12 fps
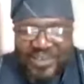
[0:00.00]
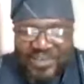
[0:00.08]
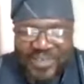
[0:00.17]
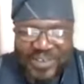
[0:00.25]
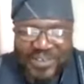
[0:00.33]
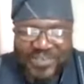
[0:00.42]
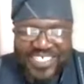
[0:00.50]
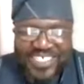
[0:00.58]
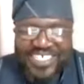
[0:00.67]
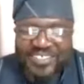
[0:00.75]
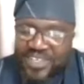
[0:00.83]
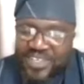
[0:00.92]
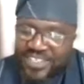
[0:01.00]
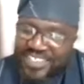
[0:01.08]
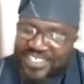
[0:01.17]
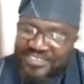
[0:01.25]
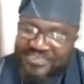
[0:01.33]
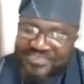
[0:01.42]
And talking about backup
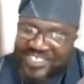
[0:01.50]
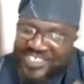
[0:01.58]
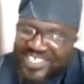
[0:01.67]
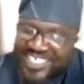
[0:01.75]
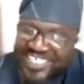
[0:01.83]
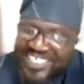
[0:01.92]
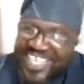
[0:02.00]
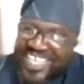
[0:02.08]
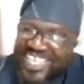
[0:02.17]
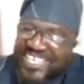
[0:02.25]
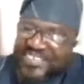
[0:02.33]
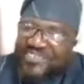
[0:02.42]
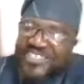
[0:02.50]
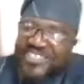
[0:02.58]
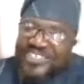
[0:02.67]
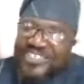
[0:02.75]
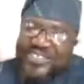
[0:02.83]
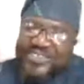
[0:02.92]
singing, well,
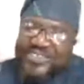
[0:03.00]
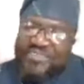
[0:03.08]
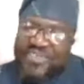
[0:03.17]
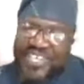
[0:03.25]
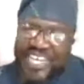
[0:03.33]
if techno is ready